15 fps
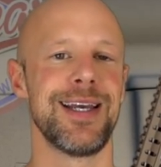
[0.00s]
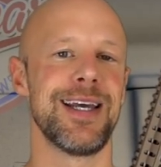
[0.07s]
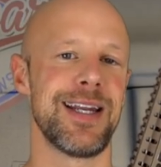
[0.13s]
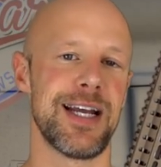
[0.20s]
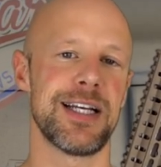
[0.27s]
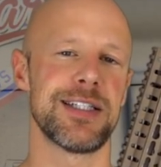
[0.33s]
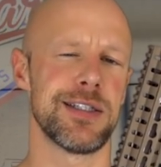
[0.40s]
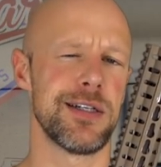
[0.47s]
It
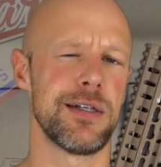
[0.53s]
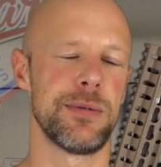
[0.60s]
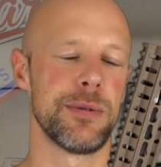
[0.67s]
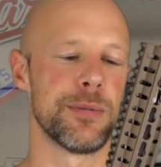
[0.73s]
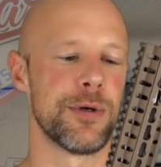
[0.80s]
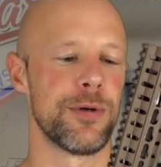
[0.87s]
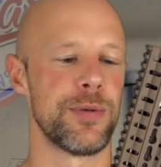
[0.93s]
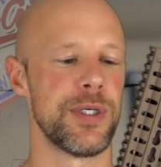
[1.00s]
has a little
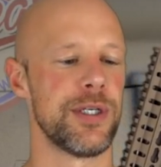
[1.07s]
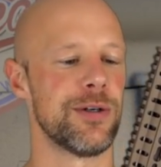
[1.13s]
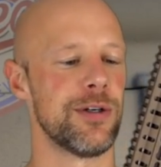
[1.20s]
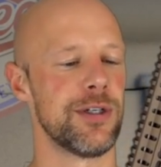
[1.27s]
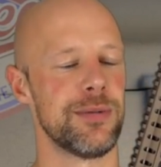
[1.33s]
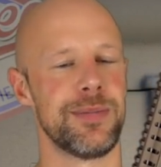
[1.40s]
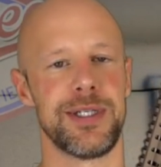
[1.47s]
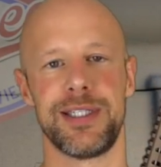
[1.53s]
bit more
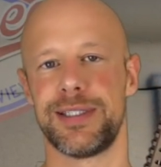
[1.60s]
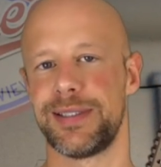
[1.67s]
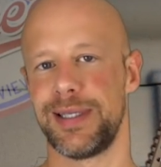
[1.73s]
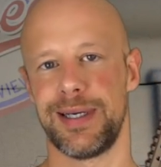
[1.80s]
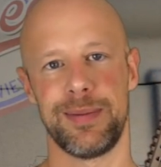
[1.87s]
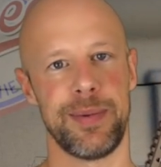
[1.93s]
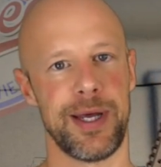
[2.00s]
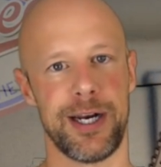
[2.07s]
recoil, but it's
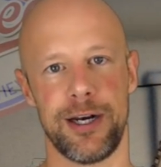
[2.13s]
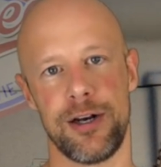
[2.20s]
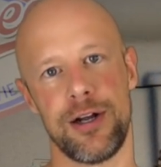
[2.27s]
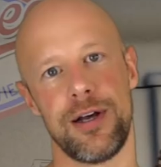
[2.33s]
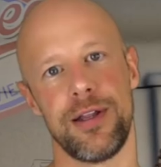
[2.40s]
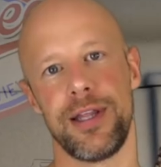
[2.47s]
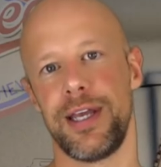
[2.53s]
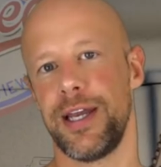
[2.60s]
not bad at
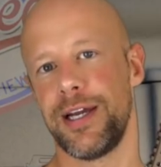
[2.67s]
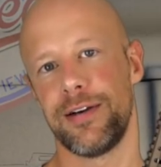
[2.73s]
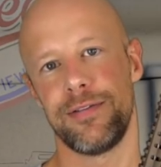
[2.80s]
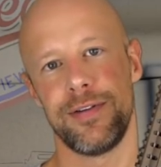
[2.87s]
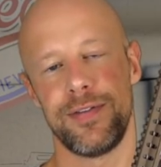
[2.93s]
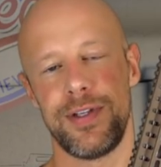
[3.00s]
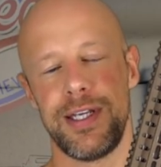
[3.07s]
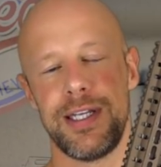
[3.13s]
all. The
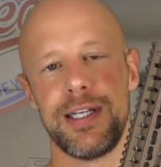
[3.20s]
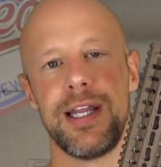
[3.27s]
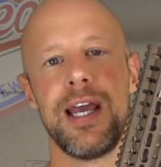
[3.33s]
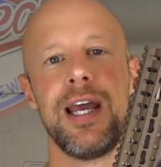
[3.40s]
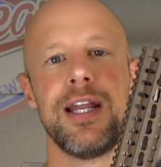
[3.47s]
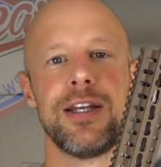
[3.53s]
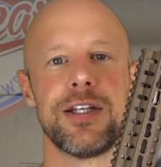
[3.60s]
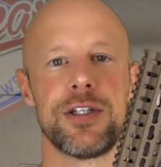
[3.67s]
AR-15
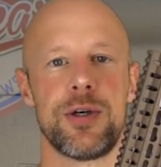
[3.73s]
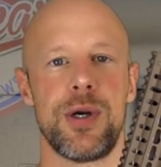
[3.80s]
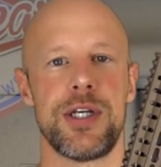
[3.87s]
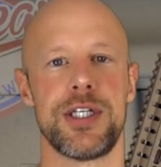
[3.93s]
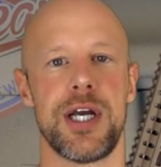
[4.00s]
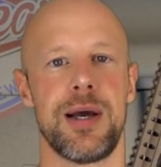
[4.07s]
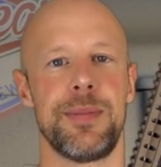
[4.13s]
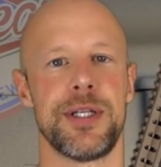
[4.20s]
does a
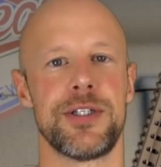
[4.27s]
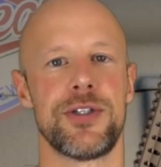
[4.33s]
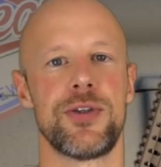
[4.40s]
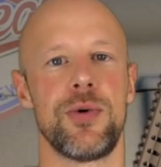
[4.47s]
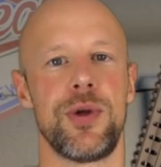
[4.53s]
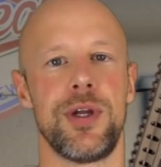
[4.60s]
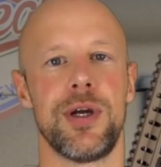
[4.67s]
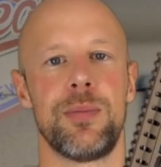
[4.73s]
great job at
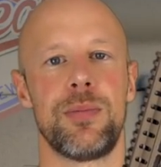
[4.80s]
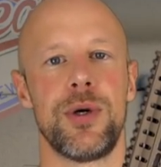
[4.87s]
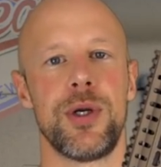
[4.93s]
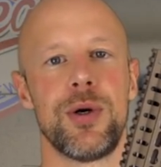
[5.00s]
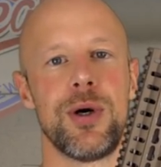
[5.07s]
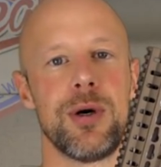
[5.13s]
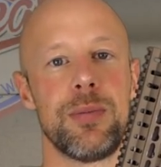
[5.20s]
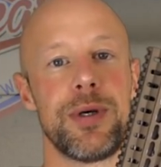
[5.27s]
soaking up
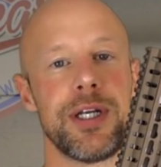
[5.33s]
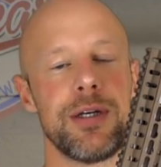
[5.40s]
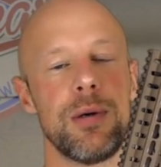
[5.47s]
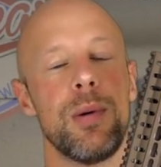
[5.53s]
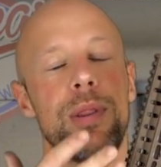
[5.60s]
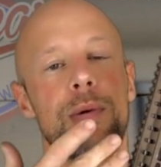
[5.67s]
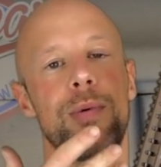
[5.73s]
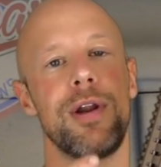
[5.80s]
recoil,
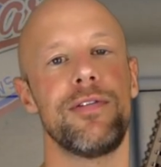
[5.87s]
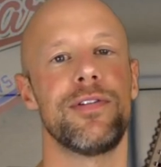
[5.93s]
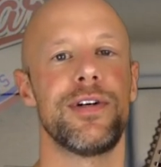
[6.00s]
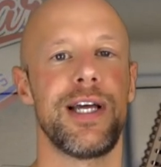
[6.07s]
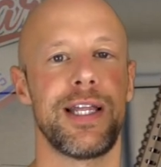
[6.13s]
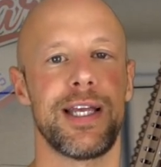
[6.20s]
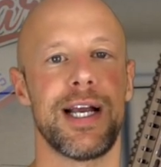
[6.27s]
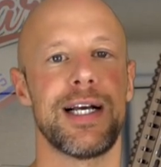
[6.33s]
particularly with the rifle
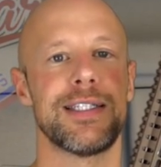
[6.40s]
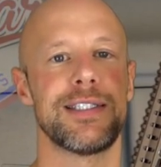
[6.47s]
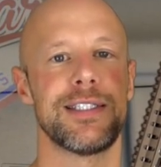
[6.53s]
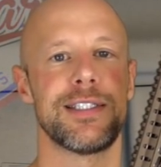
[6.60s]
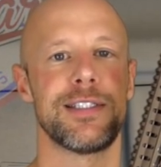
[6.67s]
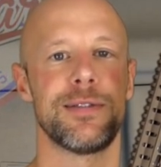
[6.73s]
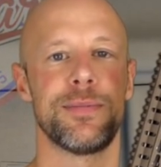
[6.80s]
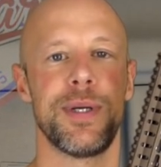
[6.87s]
link gas
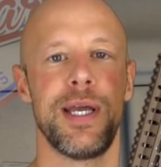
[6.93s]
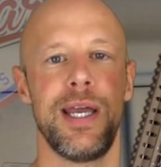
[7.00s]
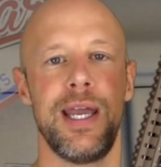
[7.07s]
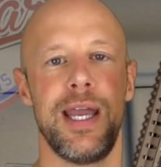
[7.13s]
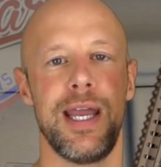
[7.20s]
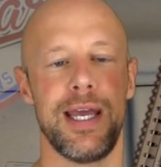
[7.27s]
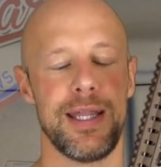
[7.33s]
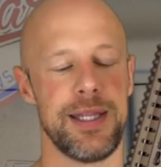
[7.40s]
system
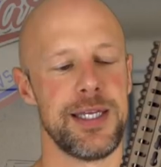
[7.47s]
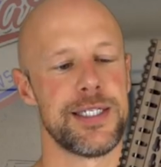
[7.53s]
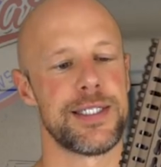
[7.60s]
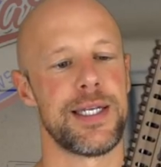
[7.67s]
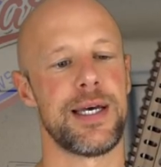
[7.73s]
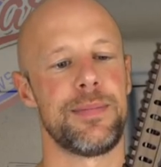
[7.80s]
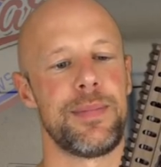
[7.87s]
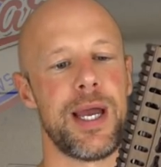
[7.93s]
and
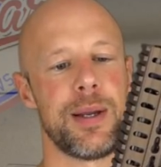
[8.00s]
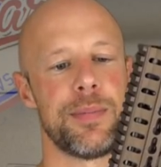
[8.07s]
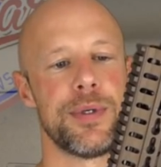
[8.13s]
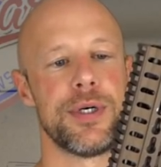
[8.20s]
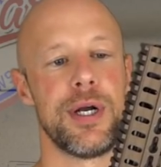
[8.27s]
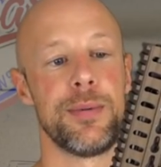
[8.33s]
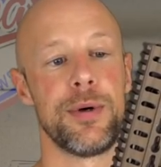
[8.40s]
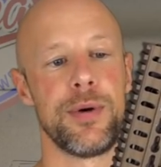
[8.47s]
this
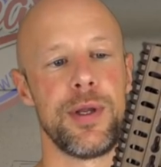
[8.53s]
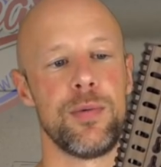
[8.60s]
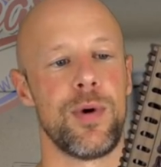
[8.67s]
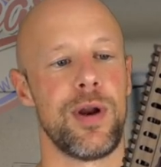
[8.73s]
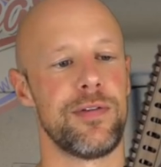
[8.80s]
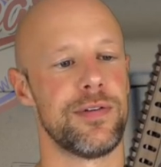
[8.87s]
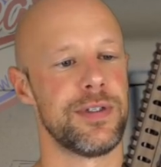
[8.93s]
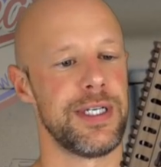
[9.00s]
Magpul MOE
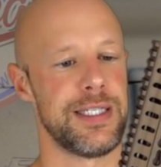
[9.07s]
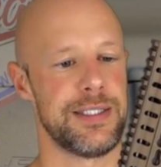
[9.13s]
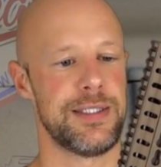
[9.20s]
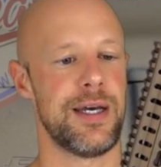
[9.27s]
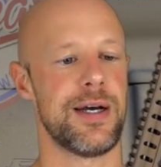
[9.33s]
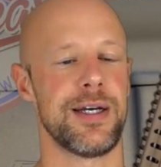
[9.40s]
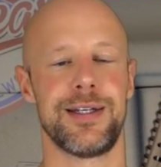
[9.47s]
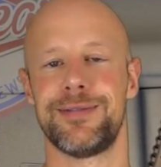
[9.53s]
rifle link
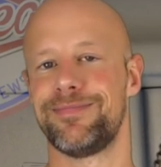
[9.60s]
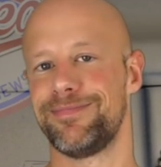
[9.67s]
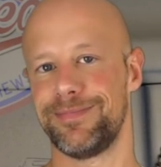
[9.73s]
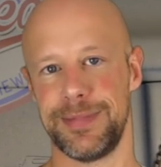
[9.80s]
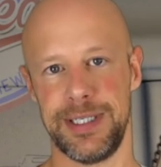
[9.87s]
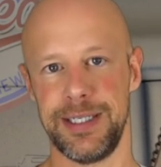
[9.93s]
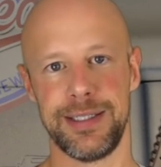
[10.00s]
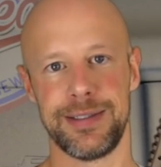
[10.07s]
stock.
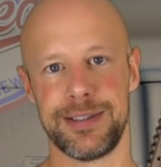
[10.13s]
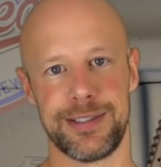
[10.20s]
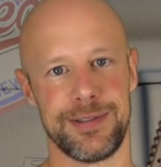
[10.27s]
I